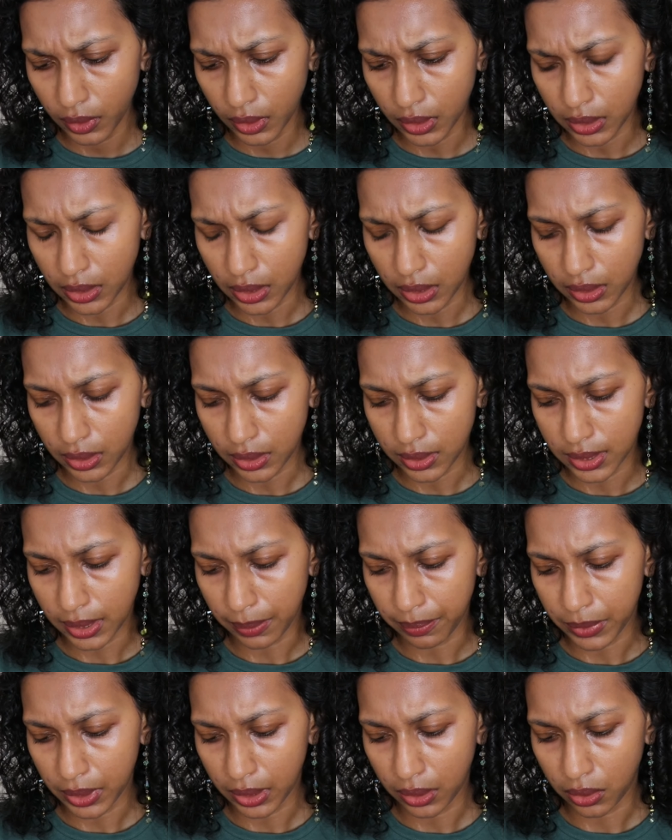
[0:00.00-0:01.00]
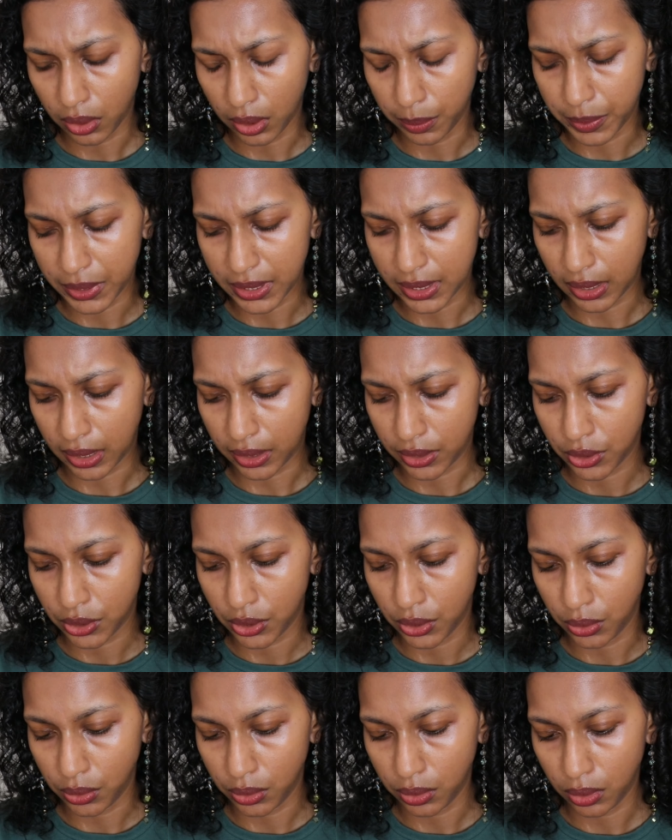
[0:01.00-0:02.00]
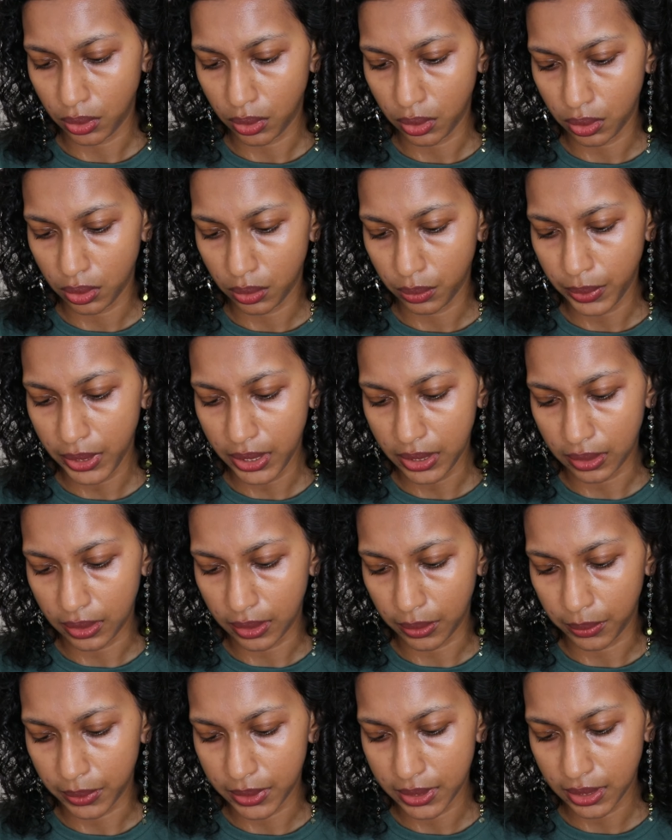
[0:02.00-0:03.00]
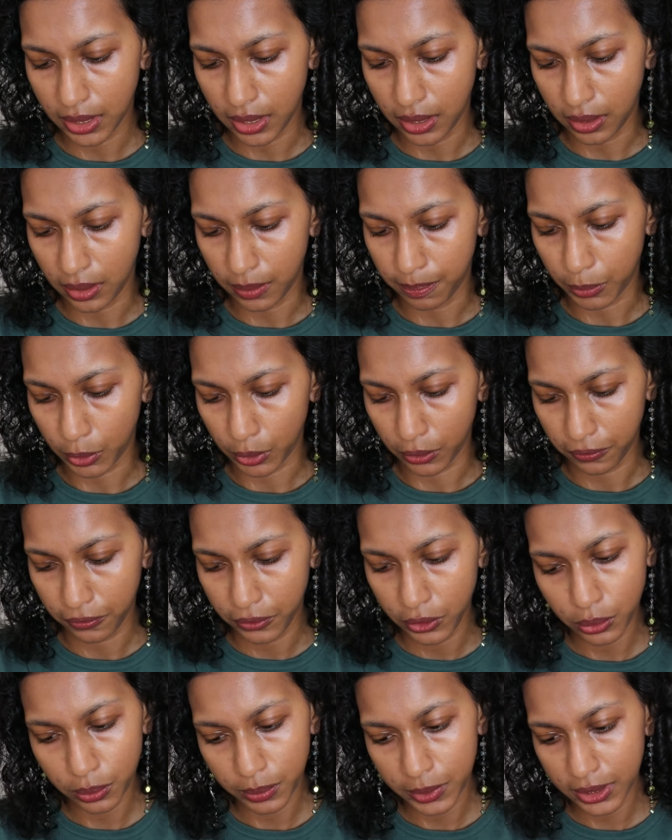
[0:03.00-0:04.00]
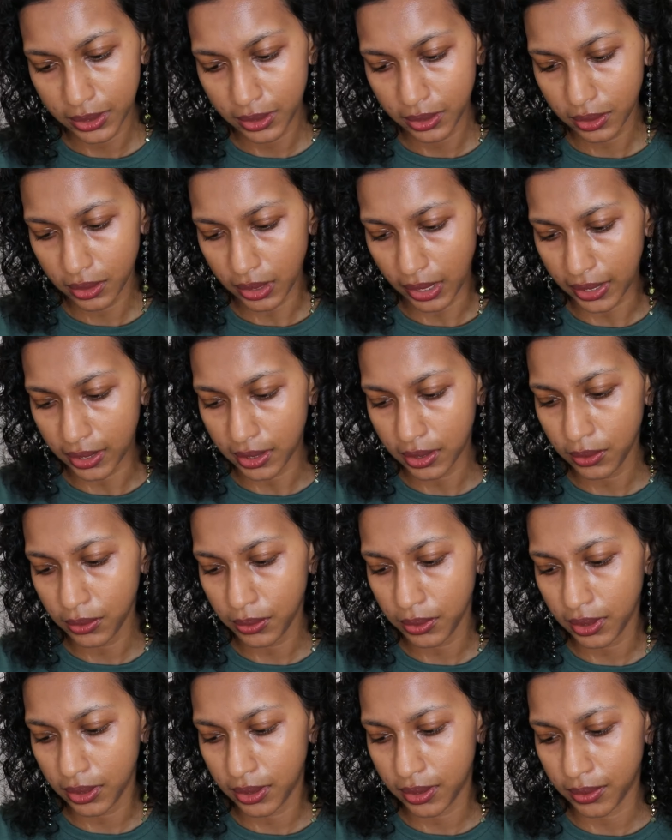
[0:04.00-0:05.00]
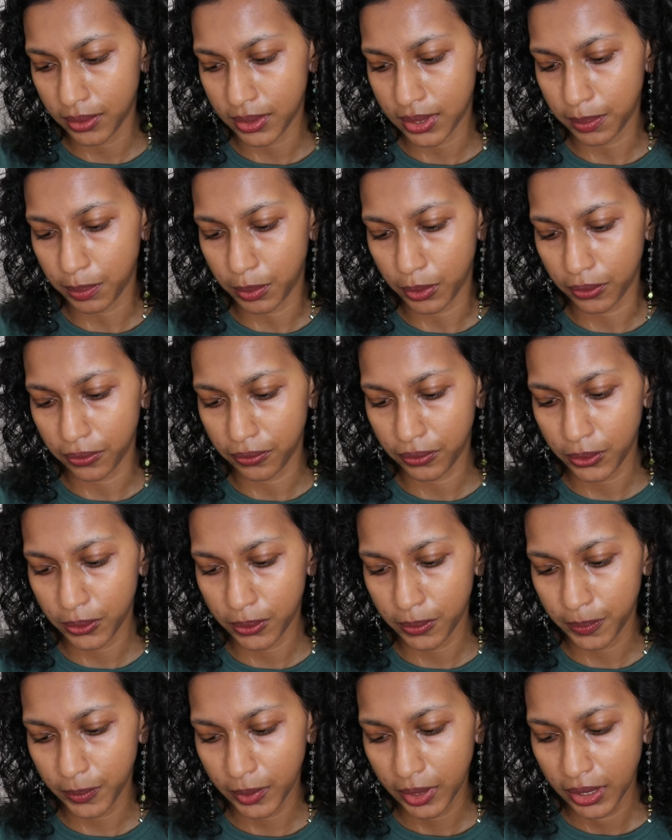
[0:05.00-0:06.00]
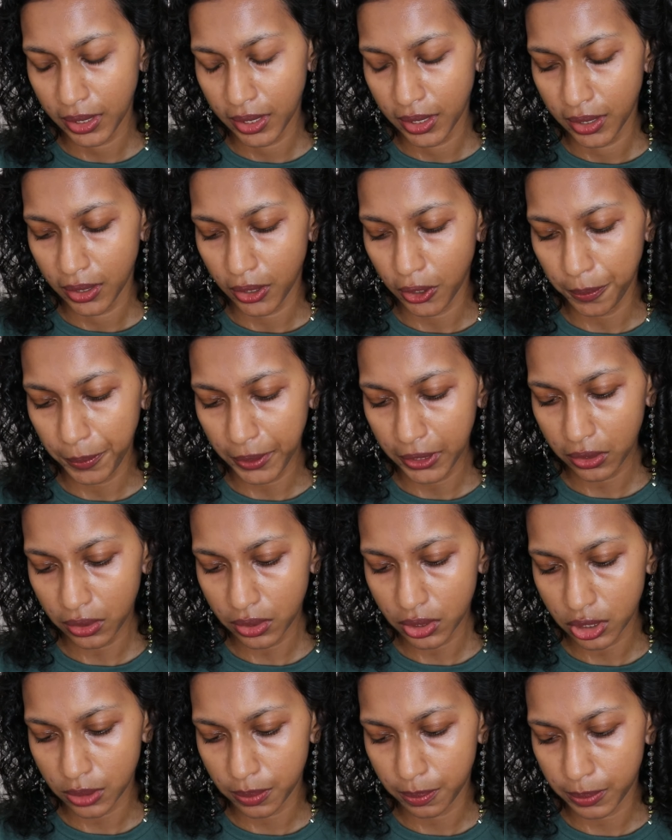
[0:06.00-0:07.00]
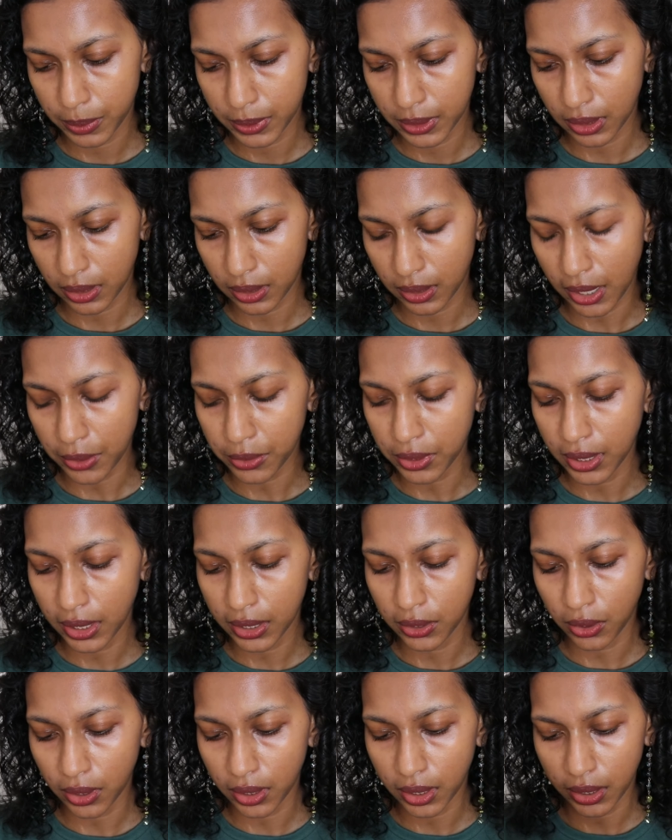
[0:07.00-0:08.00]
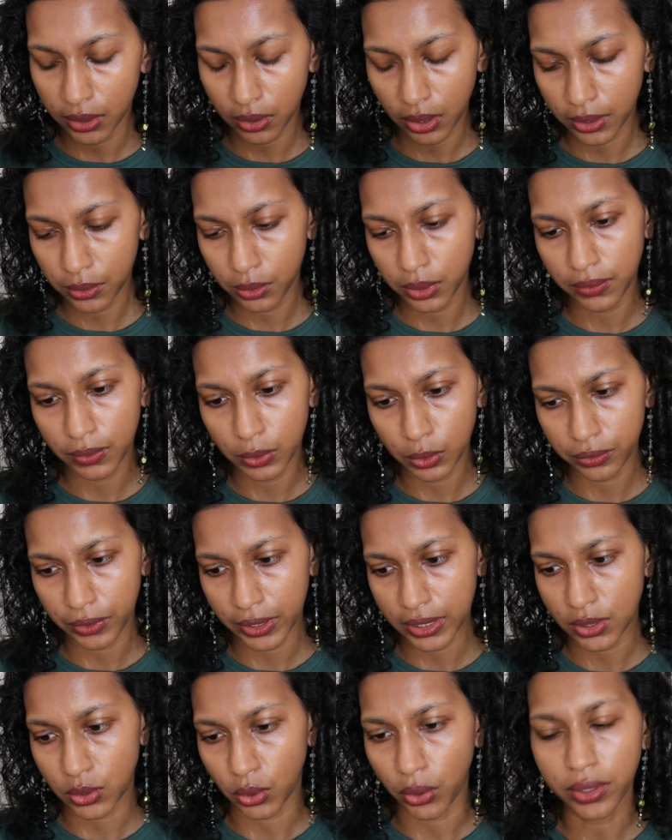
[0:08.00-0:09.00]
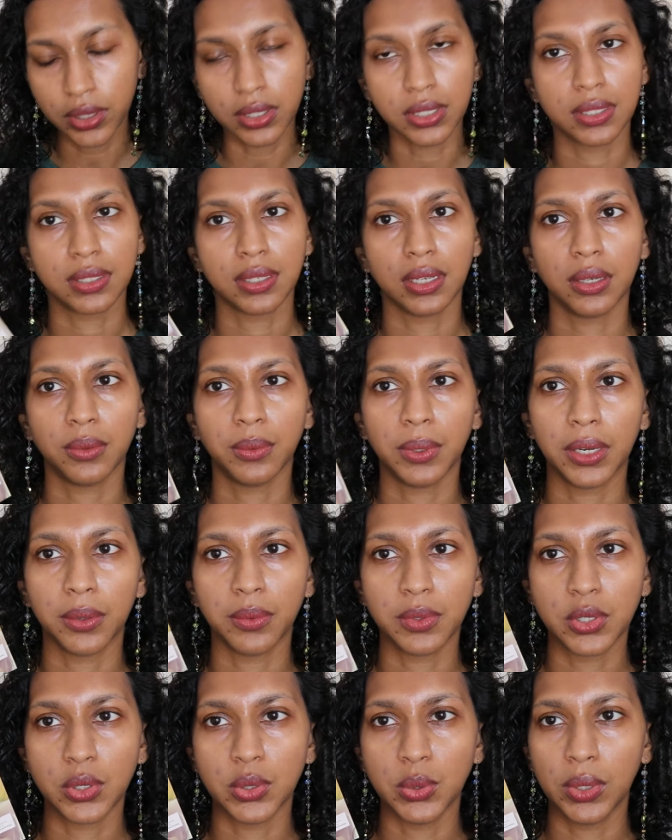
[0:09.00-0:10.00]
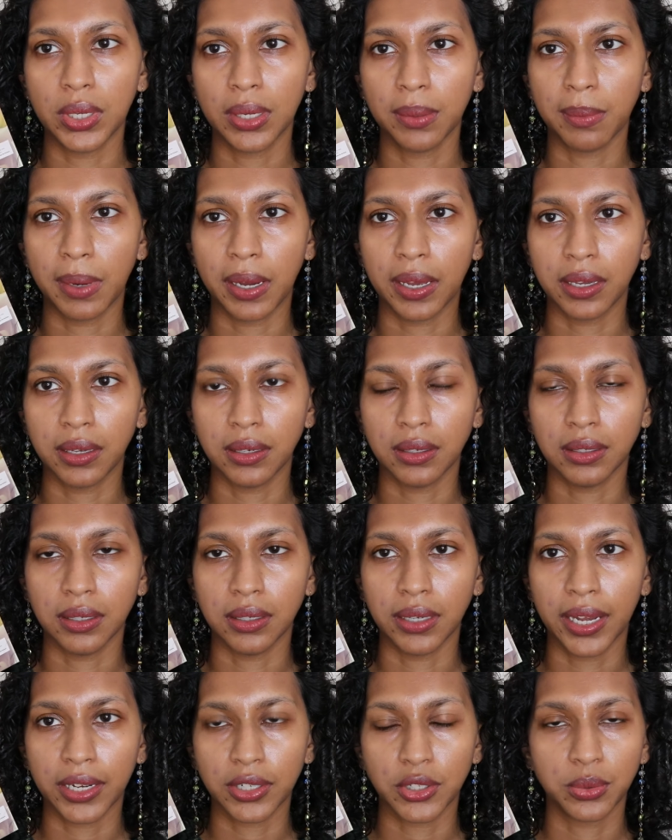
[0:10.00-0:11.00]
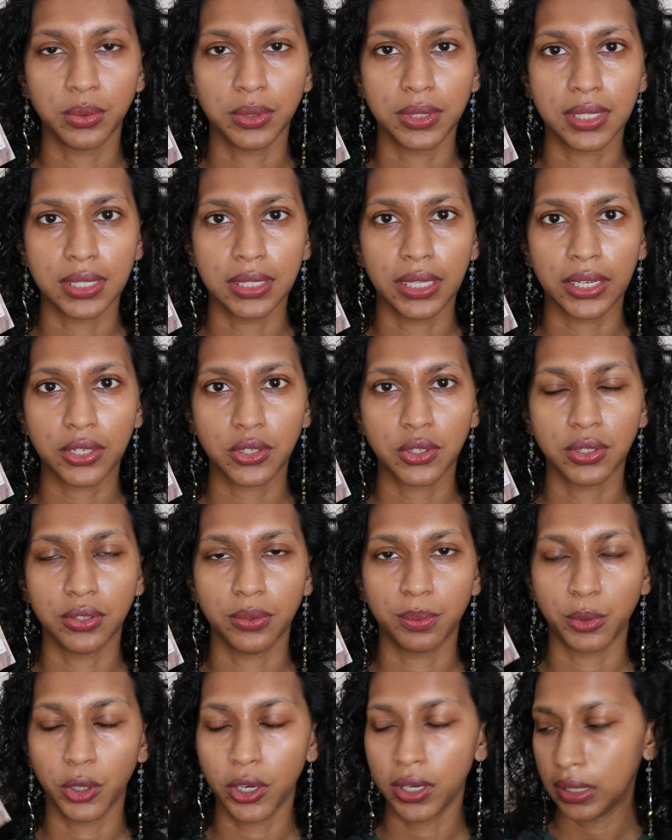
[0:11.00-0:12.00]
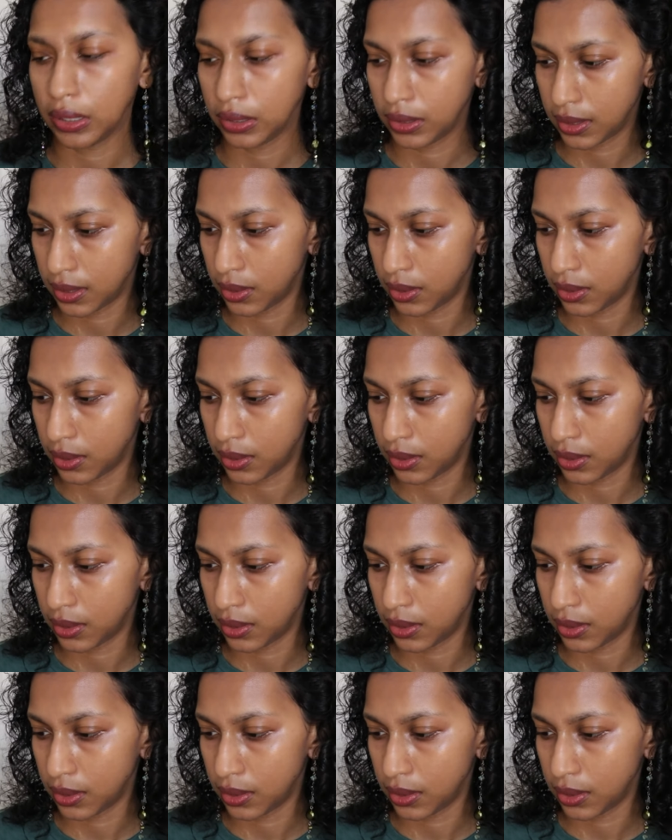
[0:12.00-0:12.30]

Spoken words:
And then there's something called Pistachio. Wait, there was a perfume in here? I didn't know that there was a perfume. Oh my gosh, how did I not? I don't even know if I saw this like when I was doing my actual selection of products.